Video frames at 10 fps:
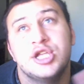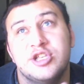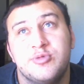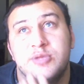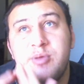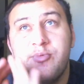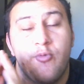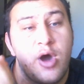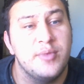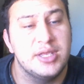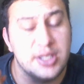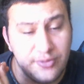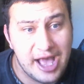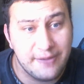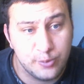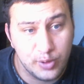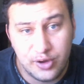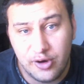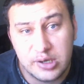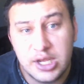just because people want me to laugh
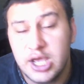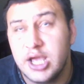really hard.